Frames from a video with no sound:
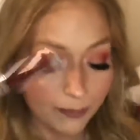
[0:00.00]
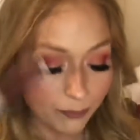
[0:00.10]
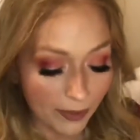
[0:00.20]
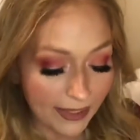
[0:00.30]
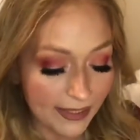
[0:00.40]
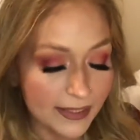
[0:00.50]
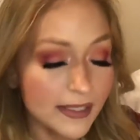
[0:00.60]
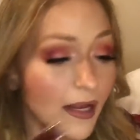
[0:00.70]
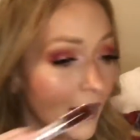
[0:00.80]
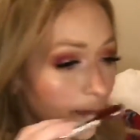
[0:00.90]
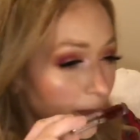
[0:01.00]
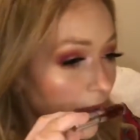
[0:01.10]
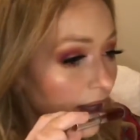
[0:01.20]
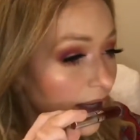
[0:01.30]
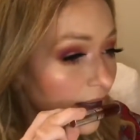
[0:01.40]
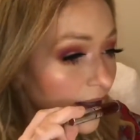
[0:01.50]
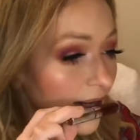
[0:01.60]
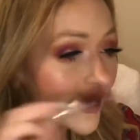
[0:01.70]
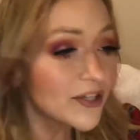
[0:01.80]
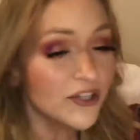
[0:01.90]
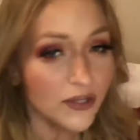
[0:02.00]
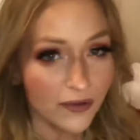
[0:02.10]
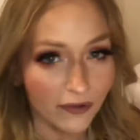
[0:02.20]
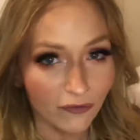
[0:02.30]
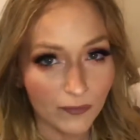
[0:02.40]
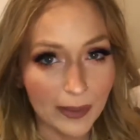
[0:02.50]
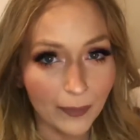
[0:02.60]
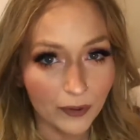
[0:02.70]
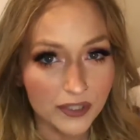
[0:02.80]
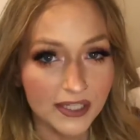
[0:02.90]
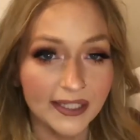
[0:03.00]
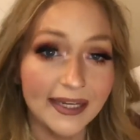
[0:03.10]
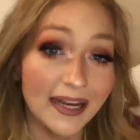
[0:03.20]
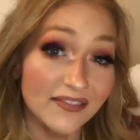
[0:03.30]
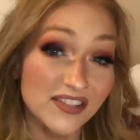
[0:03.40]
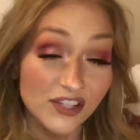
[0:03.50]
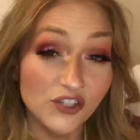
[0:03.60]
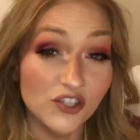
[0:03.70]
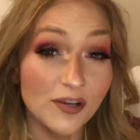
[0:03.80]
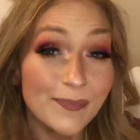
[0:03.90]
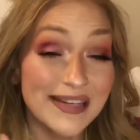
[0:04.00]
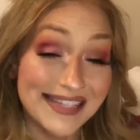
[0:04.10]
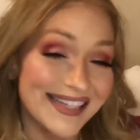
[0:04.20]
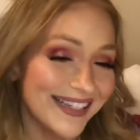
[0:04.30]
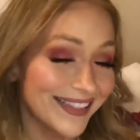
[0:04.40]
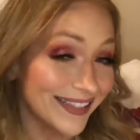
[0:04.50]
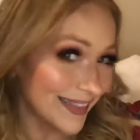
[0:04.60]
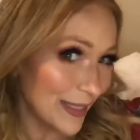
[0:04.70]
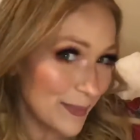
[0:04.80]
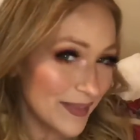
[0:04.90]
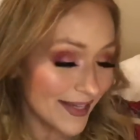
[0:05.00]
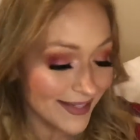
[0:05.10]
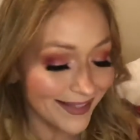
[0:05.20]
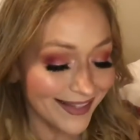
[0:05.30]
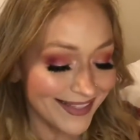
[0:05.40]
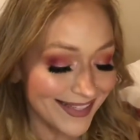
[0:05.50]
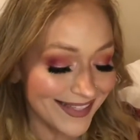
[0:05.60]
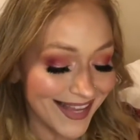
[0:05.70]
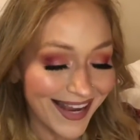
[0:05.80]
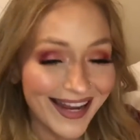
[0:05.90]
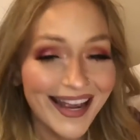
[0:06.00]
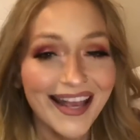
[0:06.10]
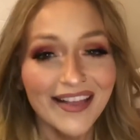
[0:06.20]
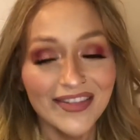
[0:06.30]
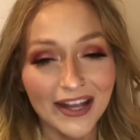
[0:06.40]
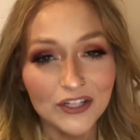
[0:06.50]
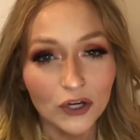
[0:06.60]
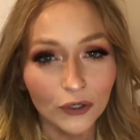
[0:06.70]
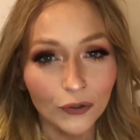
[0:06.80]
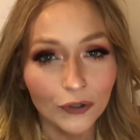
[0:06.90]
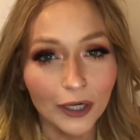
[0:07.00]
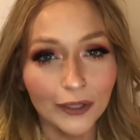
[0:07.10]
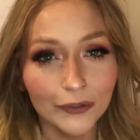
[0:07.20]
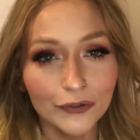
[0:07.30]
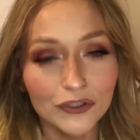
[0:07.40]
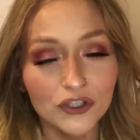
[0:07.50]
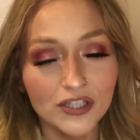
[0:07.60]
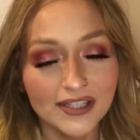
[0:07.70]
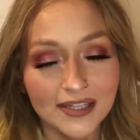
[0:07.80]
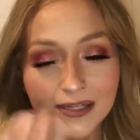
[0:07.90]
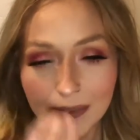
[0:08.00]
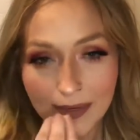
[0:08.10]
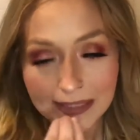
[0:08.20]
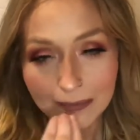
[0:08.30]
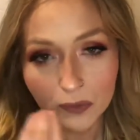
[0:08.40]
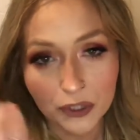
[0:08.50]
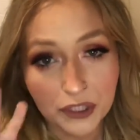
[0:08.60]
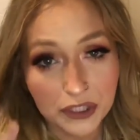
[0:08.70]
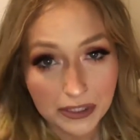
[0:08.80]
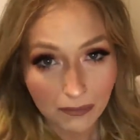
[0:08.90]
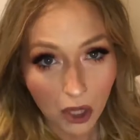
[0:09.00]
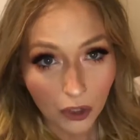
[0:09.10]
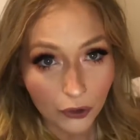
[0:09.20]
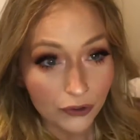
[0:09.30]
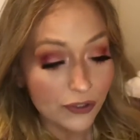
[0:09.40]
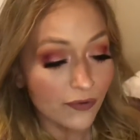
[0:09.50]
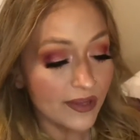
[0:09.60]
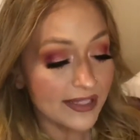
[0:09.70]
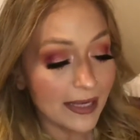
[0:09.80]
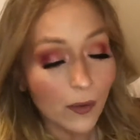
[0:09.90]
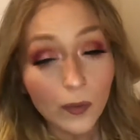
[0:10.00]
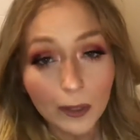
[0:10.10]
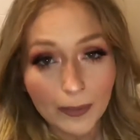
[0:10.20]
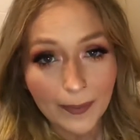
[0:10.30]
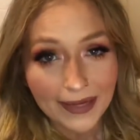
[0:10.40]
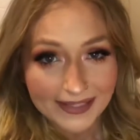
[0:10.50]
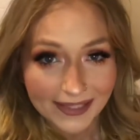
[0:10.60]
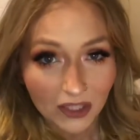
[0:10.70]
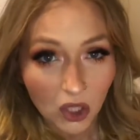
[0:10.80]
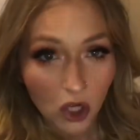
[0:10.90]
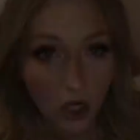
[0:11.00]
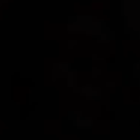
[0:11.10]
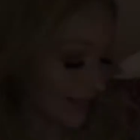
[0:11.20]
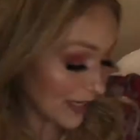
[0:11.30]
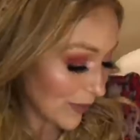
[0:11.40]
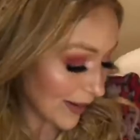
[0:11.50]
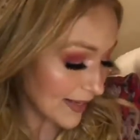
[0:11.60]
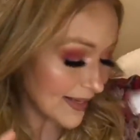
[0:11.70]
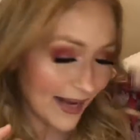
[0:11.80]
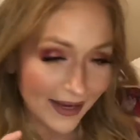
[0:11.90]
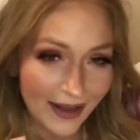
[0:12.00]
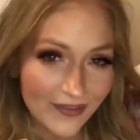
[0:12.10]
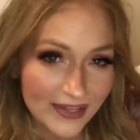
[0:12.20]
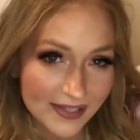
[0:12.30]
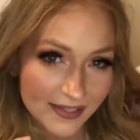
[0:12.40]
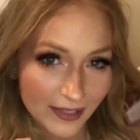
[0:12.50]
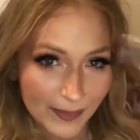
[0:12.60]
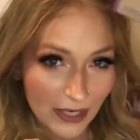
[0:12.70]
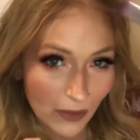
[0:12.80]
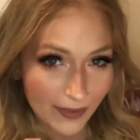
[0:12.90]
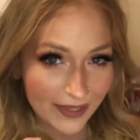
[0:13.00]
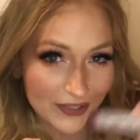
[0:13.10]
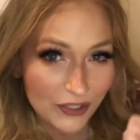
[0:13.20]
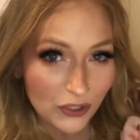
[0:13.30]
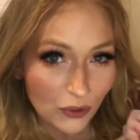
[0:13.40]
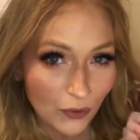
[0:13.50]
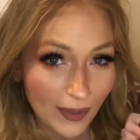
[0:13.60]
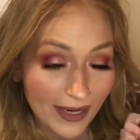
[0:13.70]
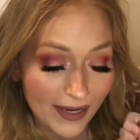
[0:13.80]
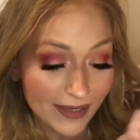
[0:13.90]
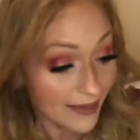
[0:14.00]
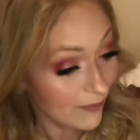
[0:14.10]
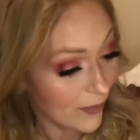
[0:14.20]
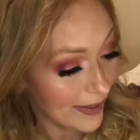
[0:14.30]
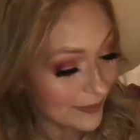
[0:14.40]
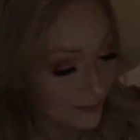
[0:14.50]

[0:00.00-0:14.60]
brand, but I just know that for me personally, I have such petite lips, as I like to say, that darker colors just tend to make them look smaller. So this I will be passing along. Anyway, yeah, this is gonna be going into a giveaway.